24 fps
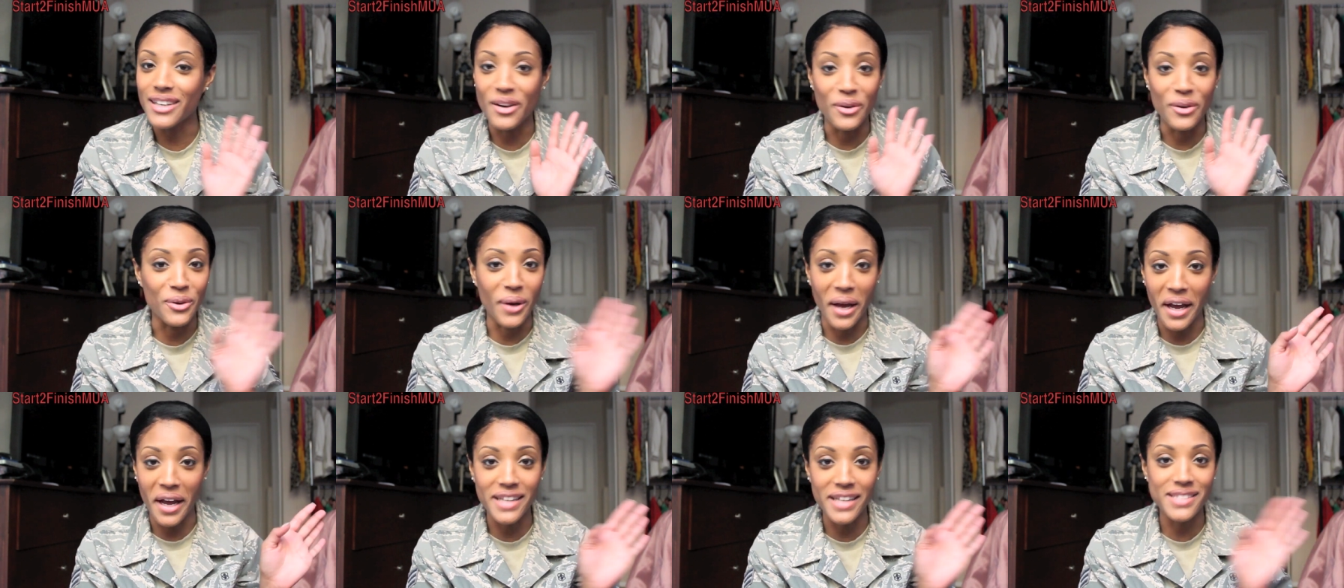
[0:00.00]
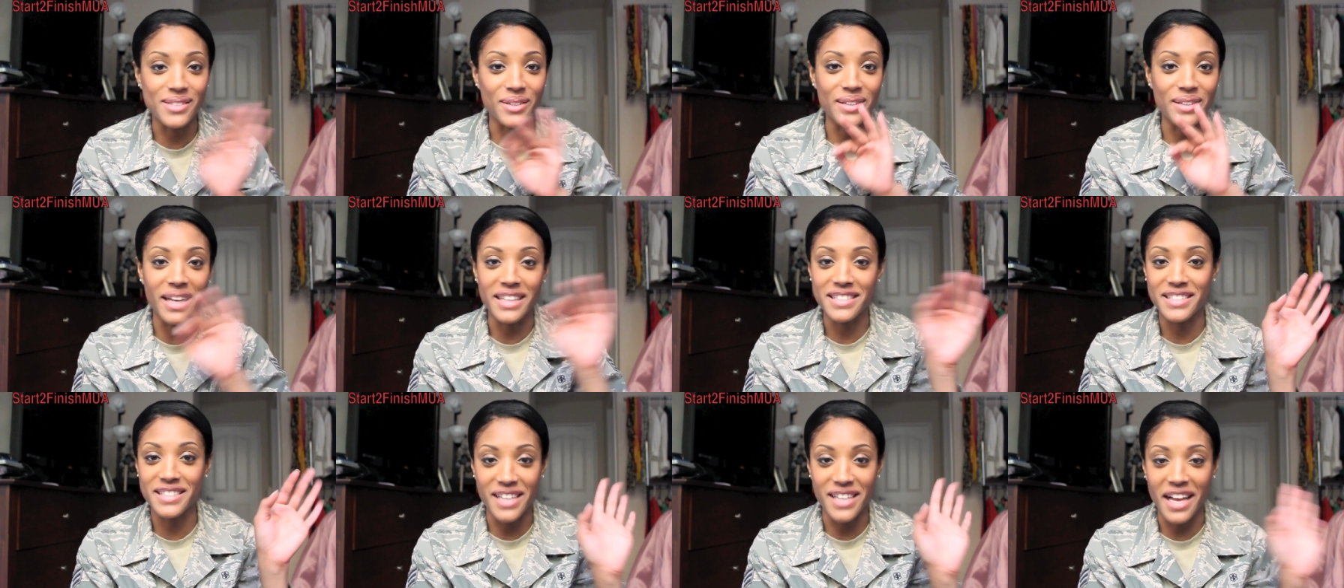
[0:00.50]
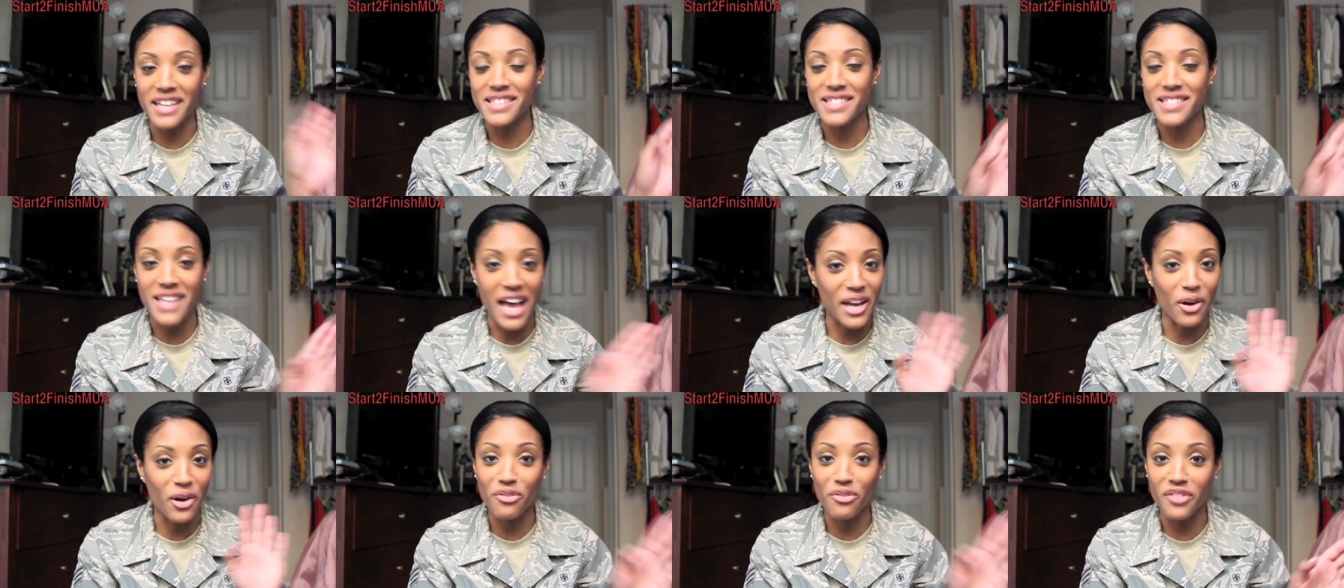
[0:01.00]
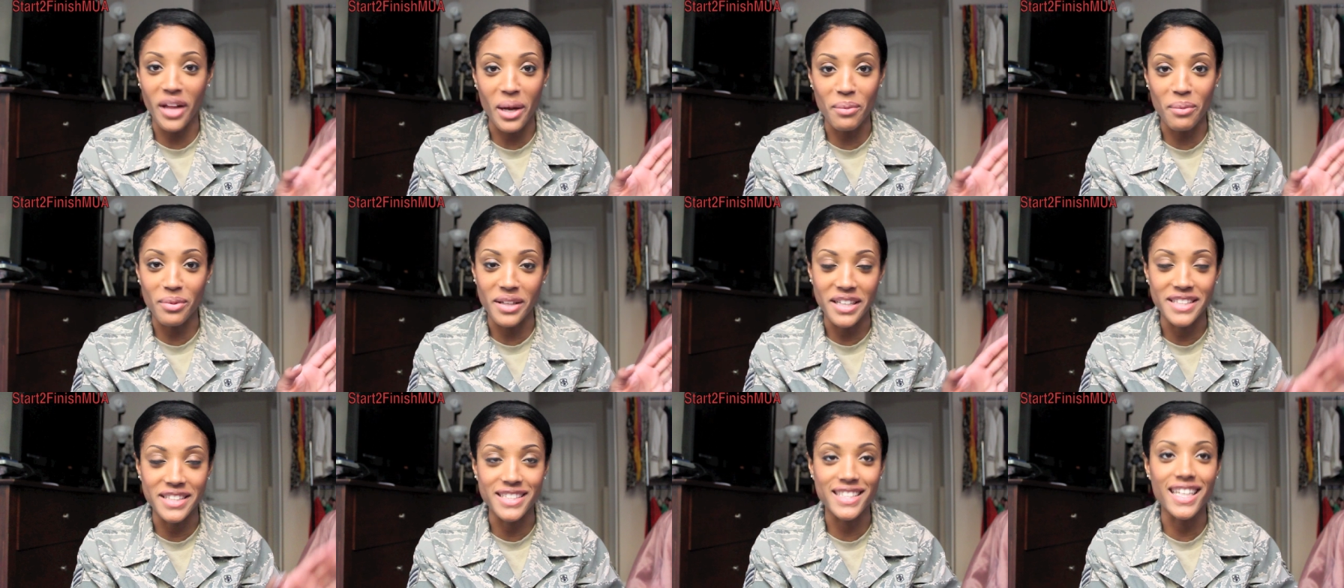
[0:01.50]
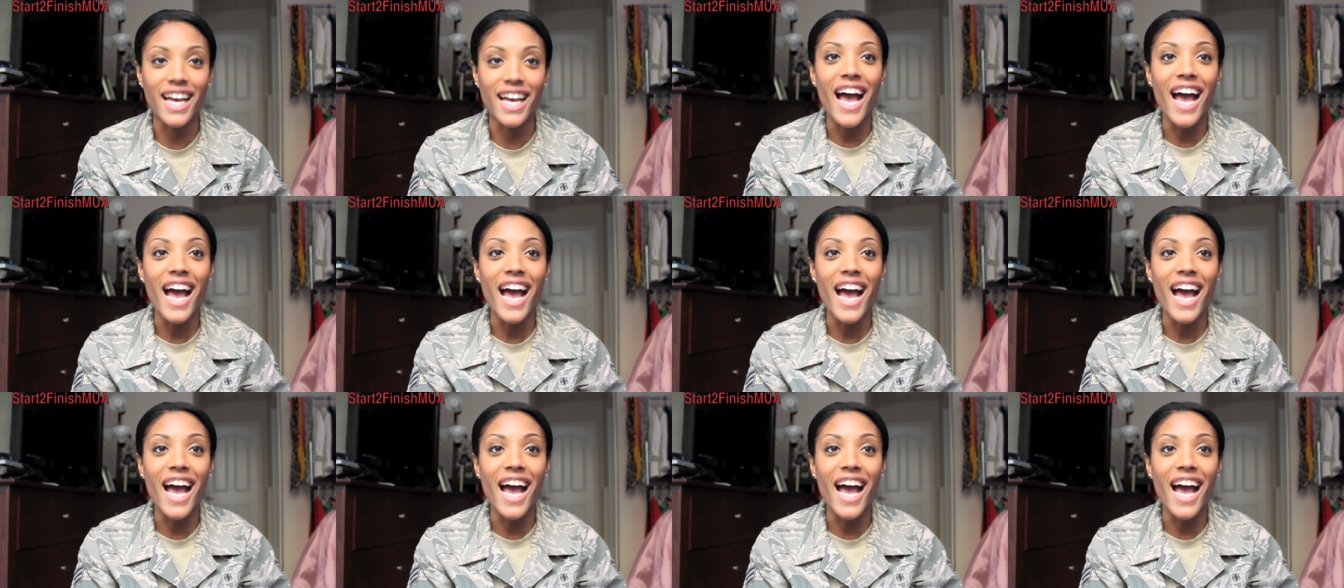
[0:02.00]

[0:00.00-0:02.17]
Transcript: Okay, so that's I don't fly planes.